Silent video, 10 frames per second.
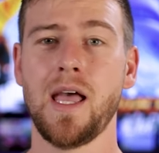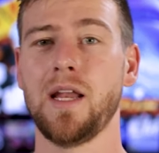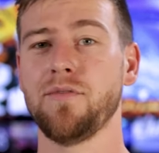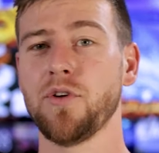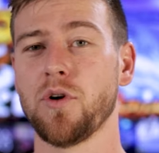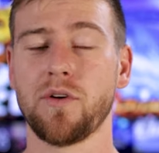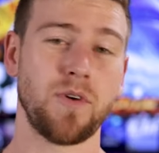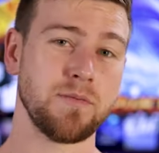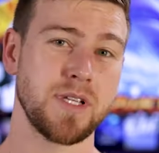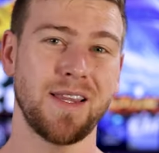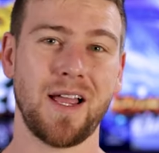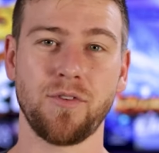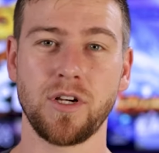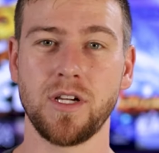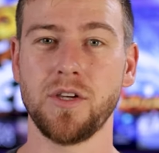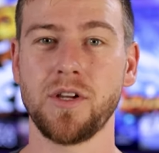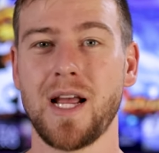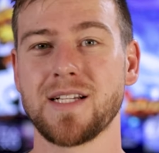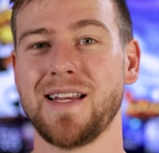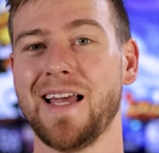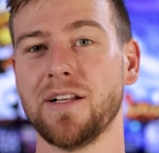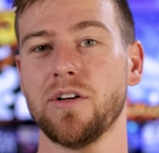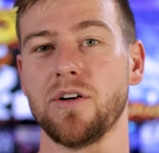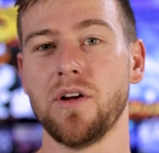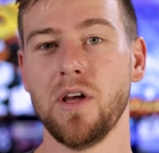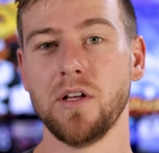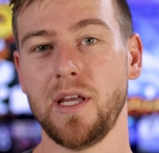And if you are from South Africa, you can actually enter